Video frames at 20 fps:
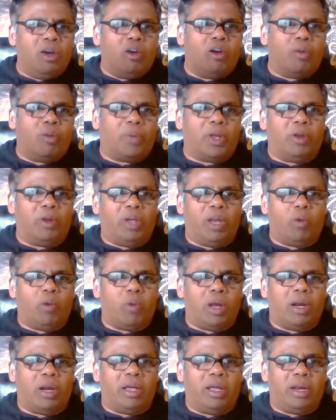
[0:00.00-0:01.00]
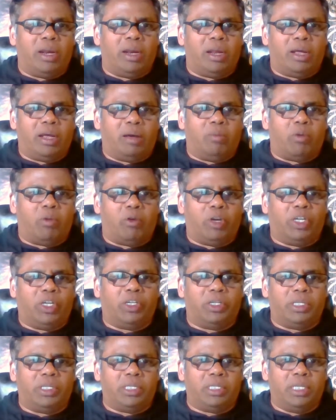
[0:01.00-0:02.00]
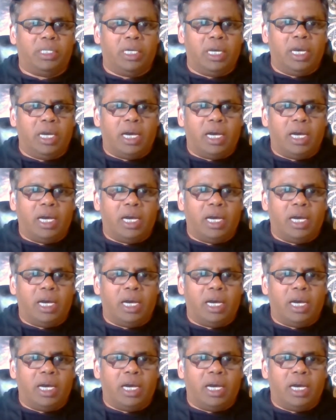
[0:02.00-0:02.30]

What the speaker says: Hope you're doing well in Mauritius.